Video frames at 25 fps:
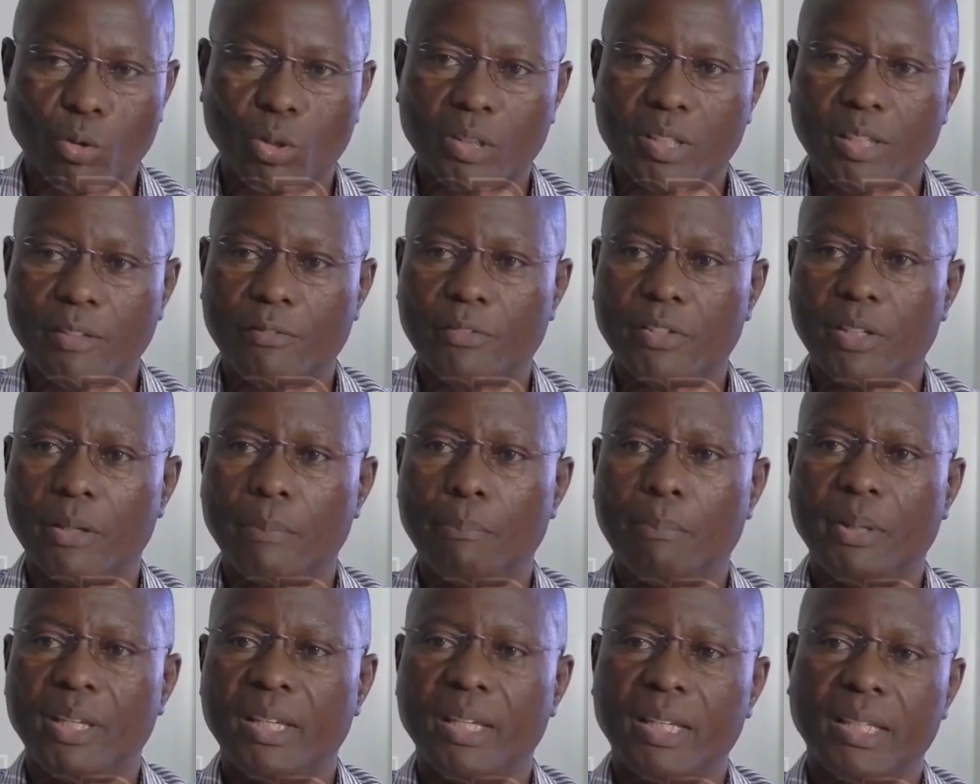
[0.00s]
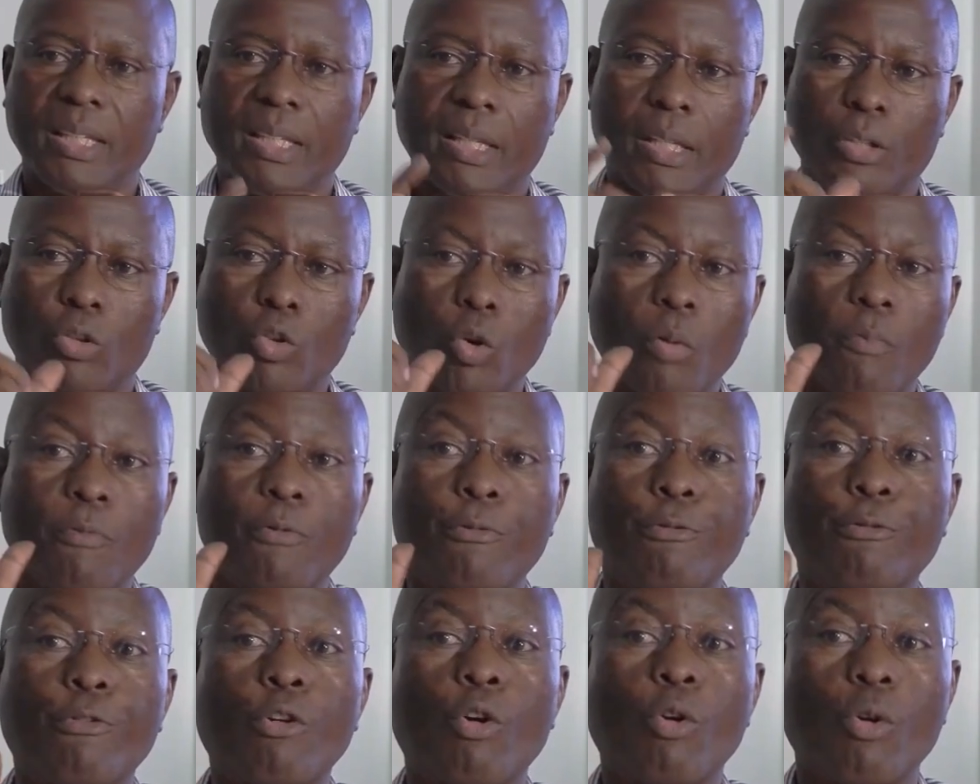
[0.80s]
not even be in the top
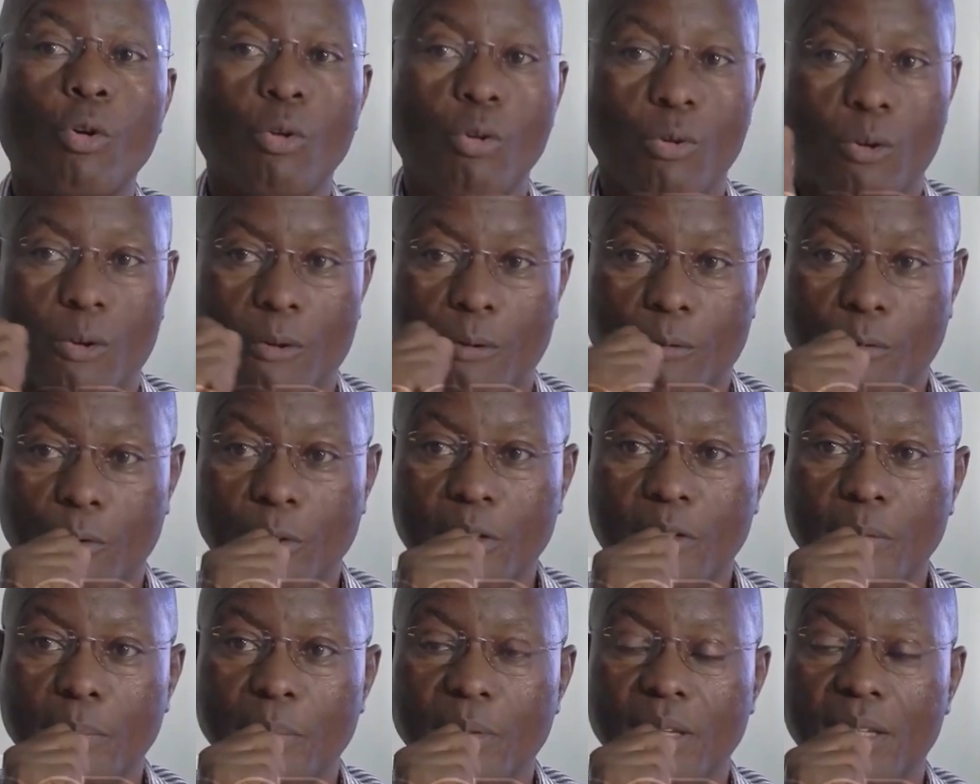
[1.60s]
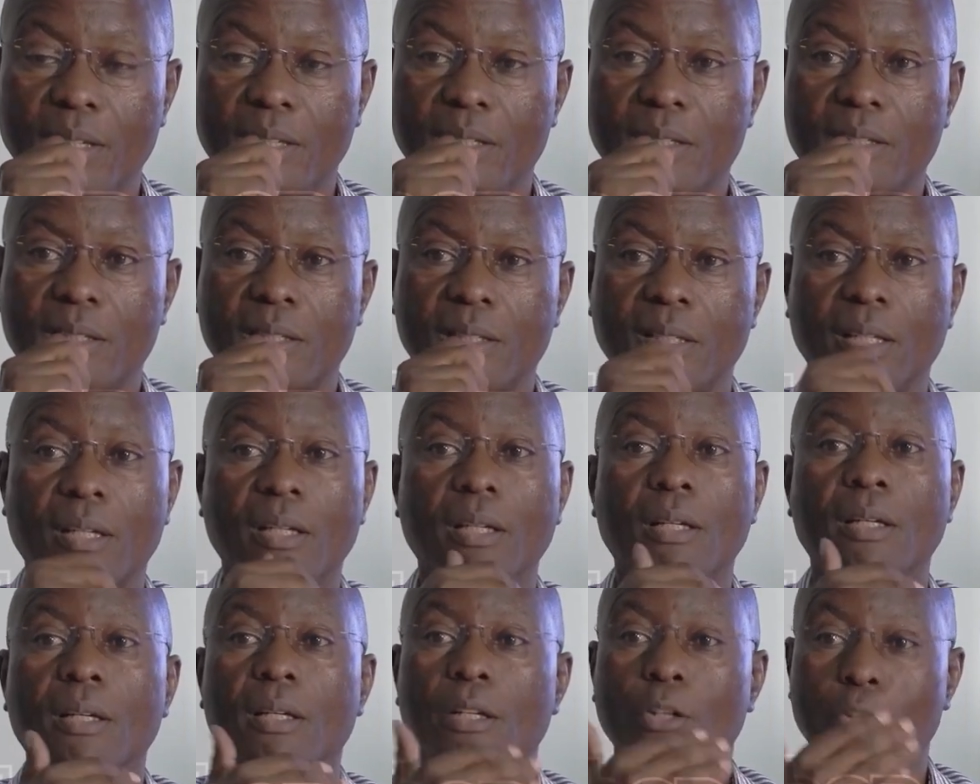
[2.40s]
four, which means
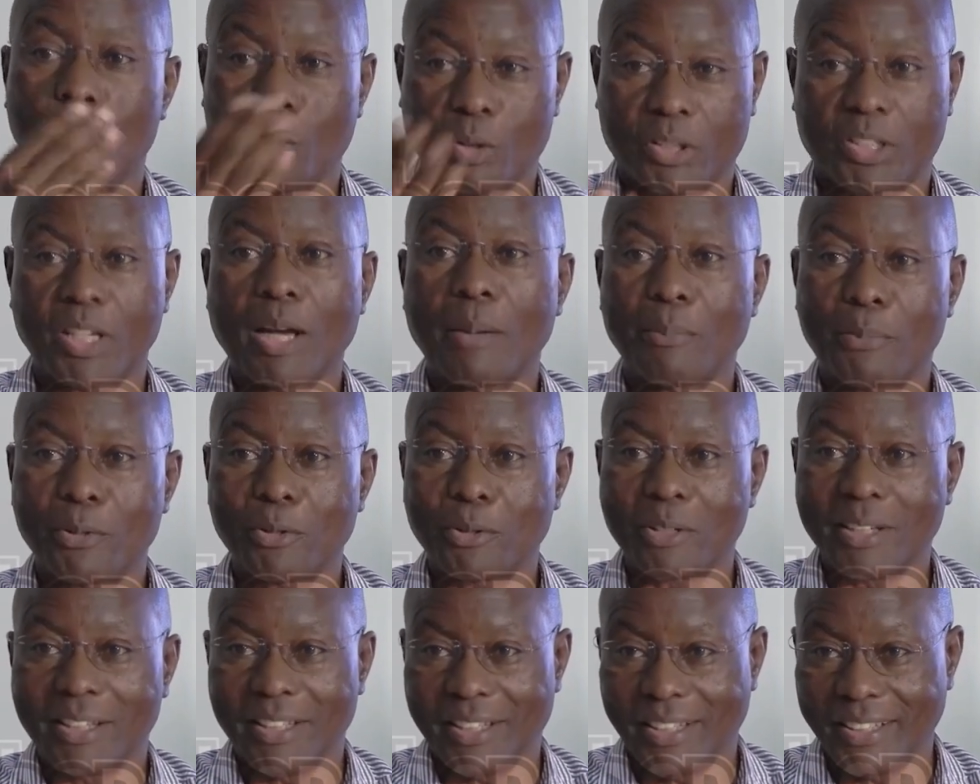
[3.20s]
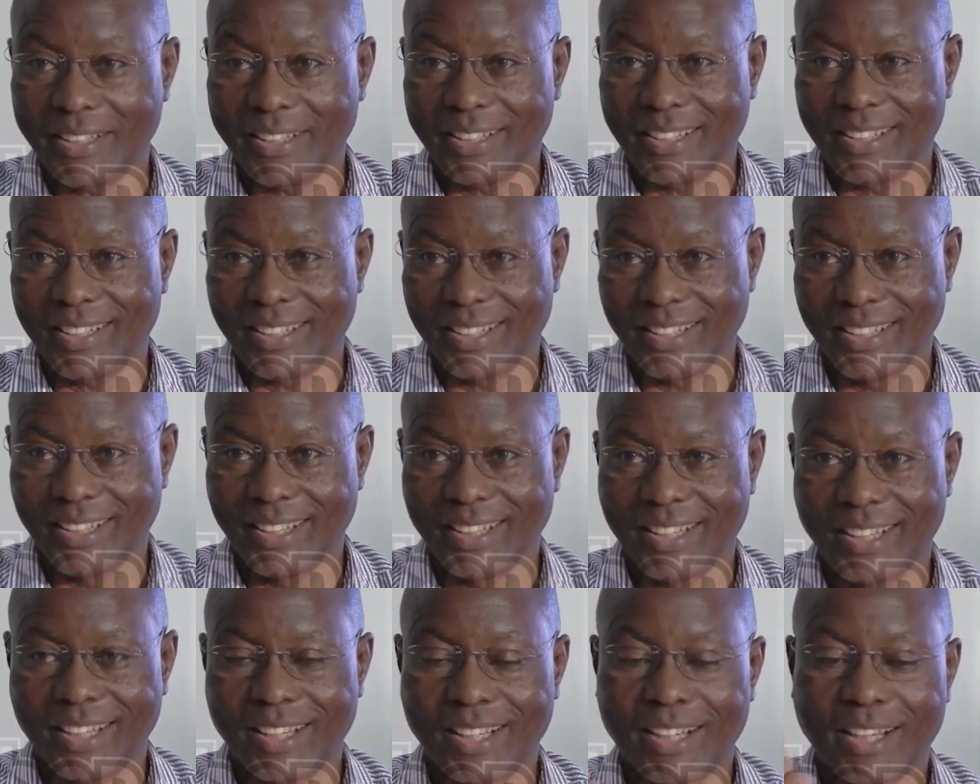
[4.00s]
no Champions League
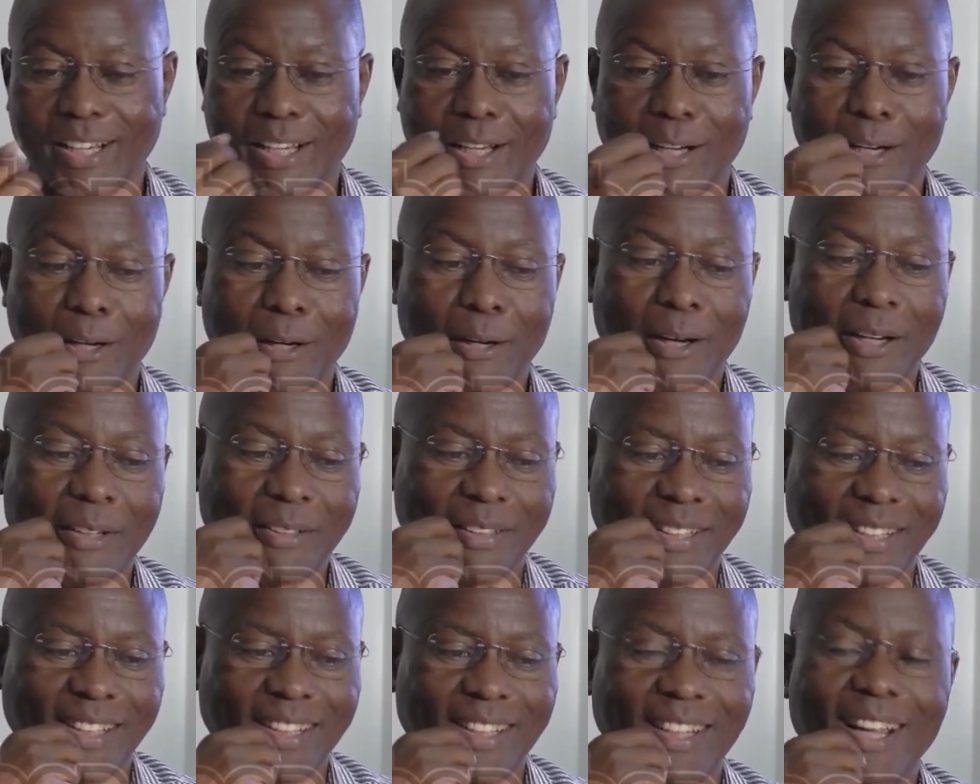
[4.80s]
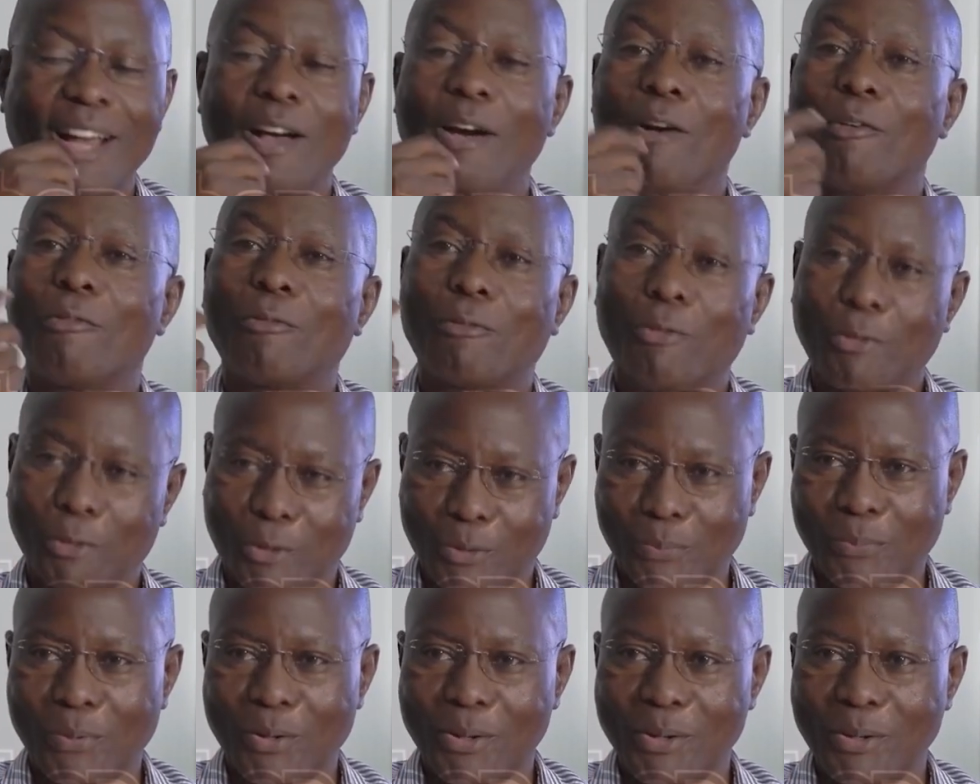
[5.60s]
uh,
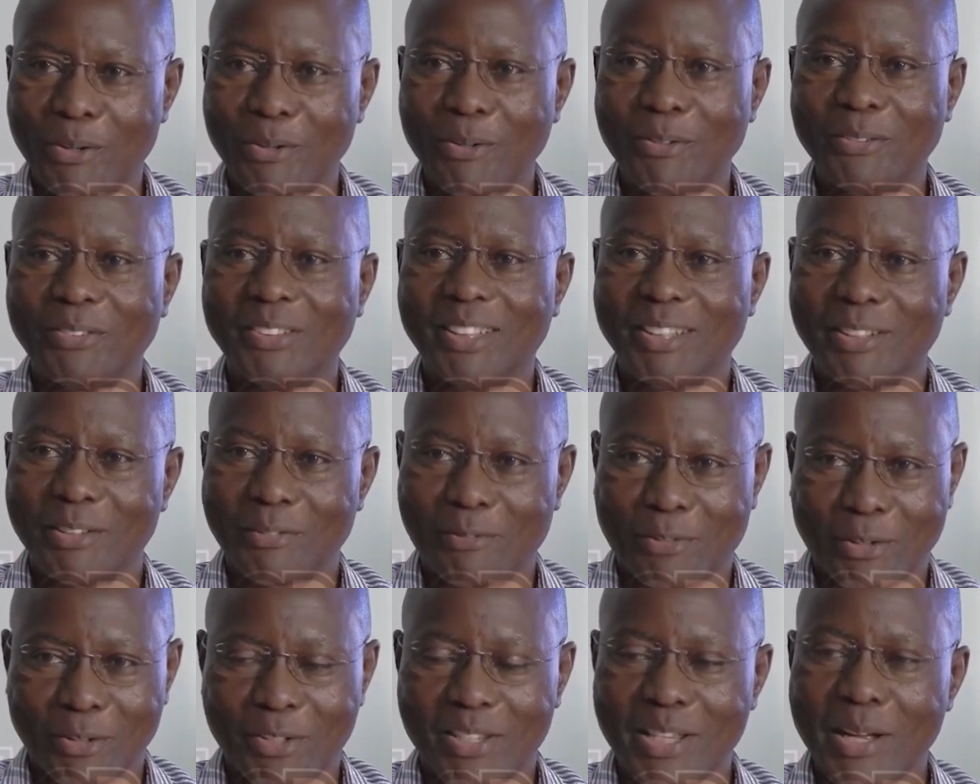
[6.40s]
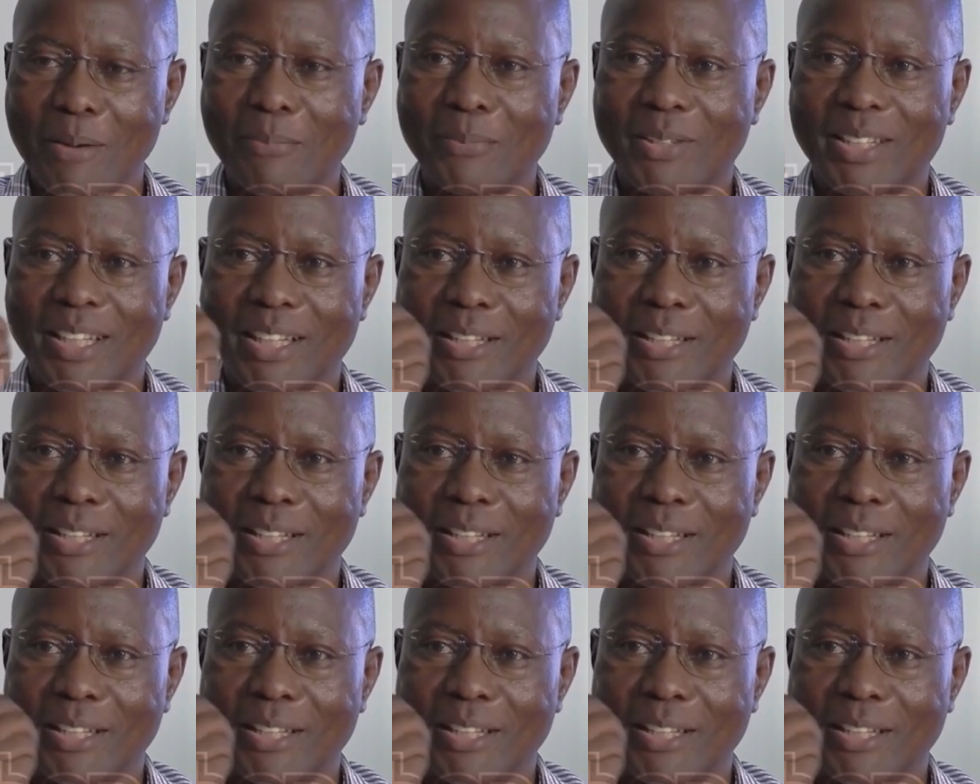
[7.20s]
football for some